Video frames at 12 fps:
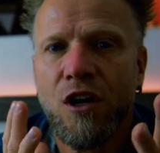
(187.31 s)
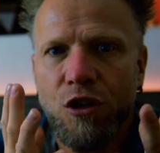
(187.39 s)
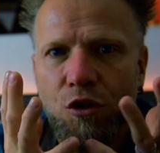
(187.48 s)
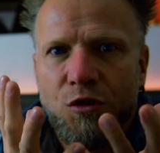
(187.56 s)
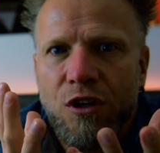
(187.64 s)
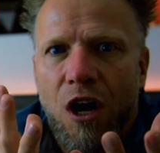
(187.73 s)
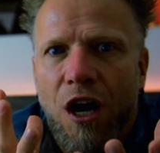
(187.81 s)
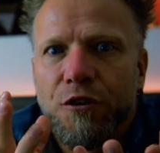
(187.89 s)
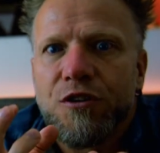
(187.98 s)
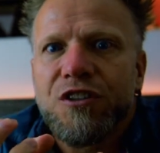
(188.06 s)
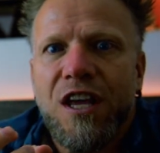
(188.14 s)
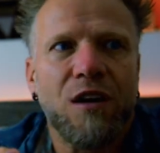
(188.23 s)
You can
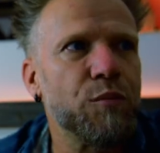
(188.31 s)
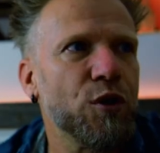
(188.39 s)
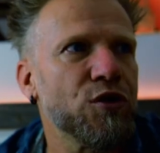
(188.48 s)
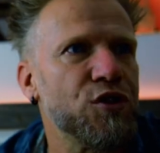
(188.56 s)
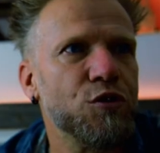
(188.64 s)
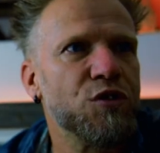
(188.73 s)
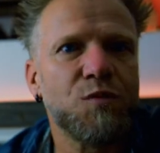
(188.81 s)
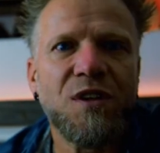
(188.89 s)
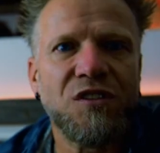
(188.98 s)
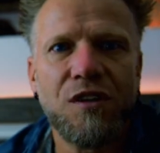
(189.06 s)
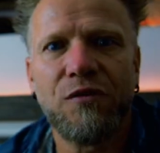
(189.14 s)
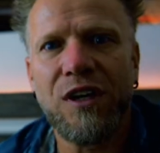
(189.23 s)
understand a person who
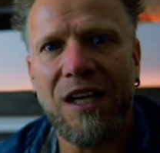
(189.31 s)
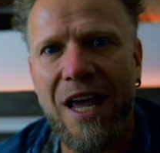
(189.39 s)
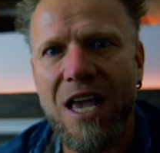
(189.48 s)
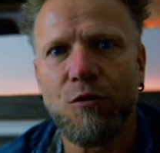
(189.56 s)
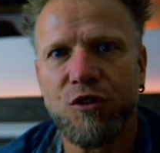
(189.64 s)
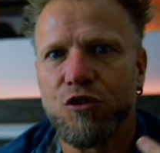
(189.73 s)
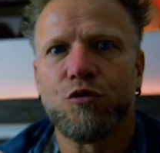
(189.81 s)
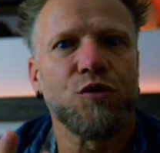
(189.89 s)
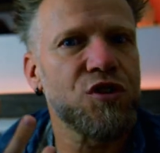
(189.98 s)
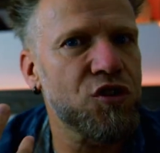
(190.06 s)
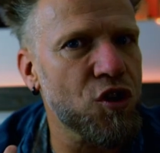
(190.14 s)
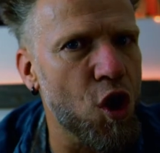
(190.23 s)
speaks a different language through a
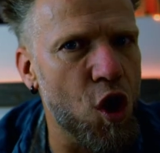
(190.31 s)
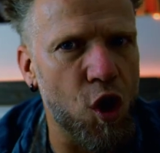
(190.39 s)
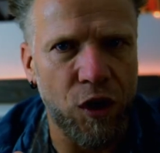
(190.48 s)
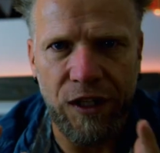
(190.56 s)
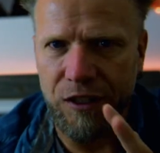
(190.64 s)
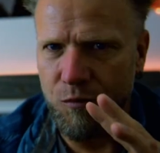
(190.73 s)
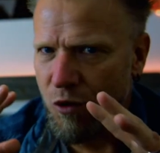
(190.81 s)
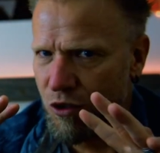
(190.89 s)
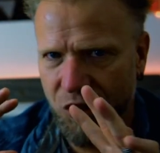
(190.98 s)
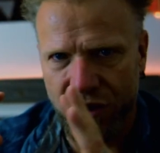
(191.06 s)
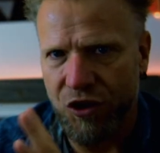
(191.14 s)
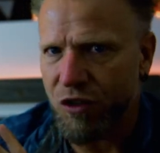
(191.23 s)
song. Like,
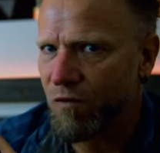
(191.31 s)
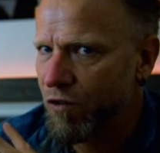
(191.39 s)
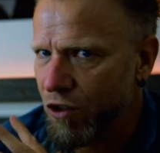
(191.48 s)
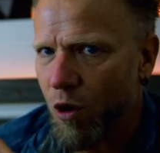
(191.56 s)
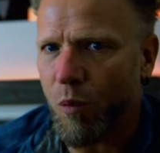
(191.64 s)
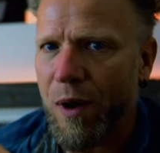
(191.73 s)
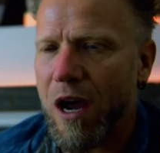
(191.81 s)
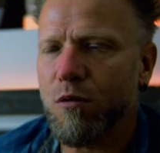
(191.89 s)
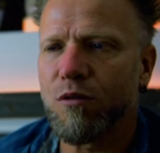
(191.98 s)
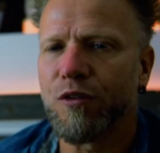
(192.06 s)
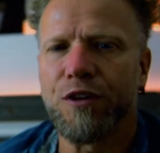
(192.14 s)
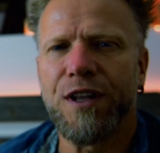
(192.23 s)
music is just so
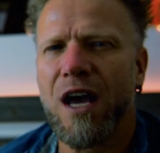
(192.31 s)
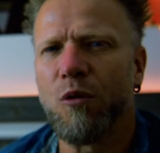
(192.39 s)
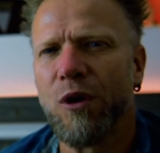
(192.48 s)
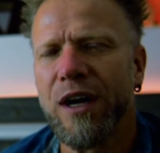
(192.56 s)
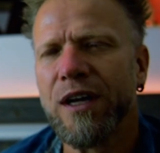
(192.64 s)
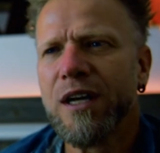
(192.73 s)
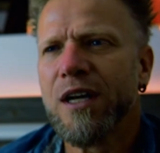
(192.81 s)
powerful in that way.